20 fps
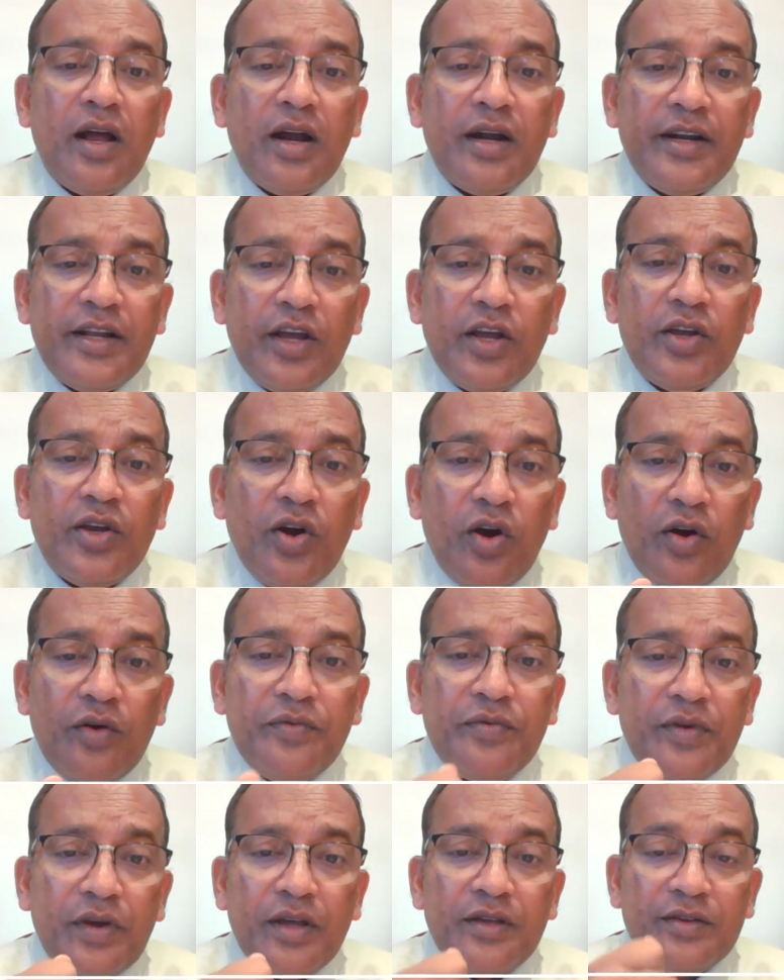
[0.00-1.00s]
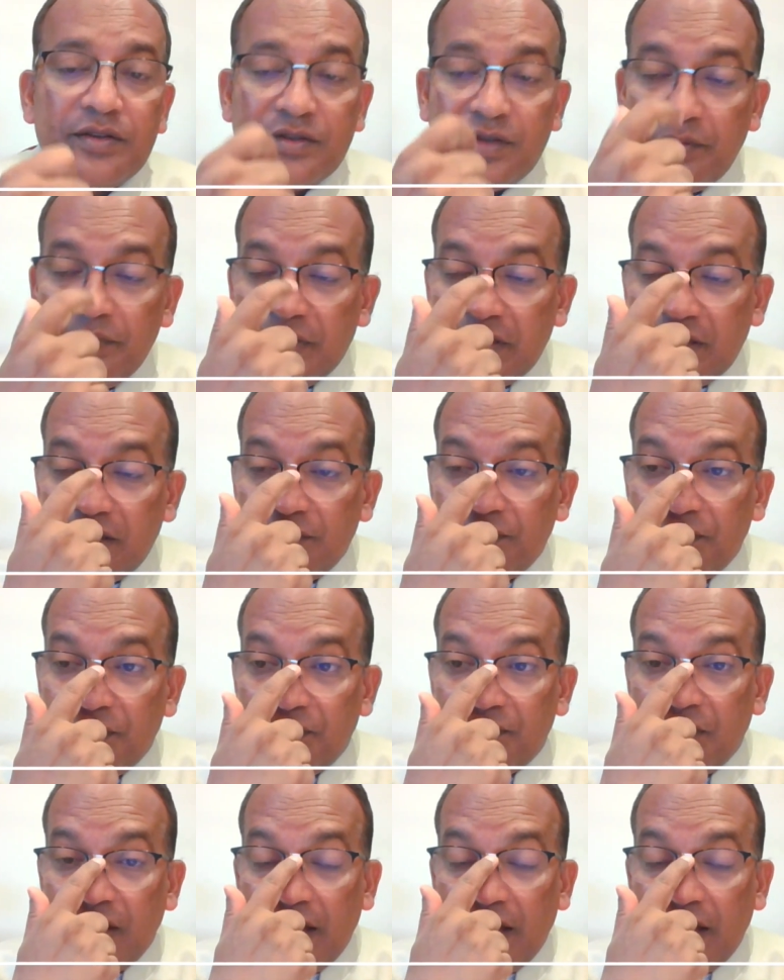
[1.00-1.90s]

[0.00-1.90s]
day of 75th